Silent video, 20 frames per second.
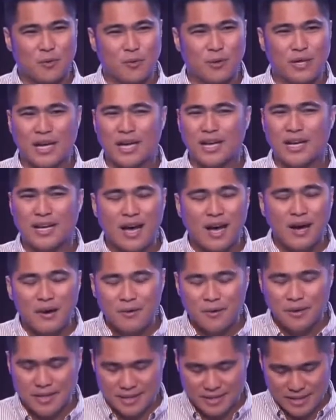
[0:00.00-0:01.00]
We
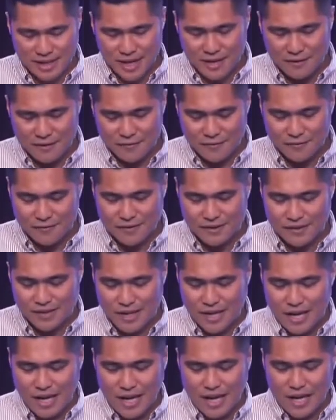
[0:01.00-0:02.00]
allow ourselves
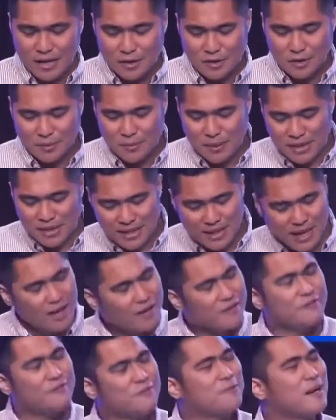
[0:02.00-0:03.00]
to be
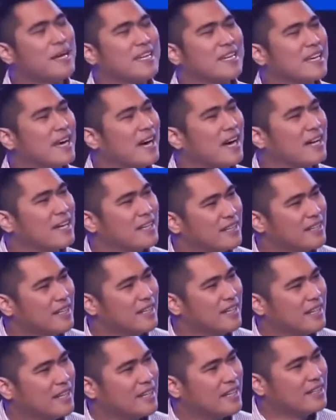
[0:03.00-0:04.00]
loved by God,
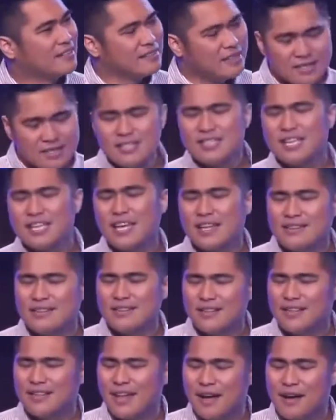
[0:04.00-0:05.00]
the
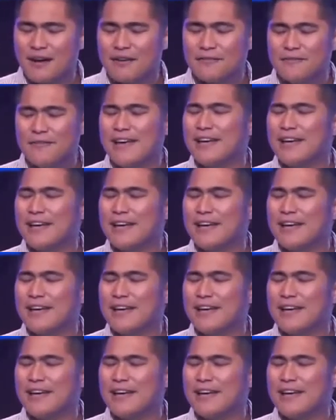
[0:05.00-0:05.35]
tender love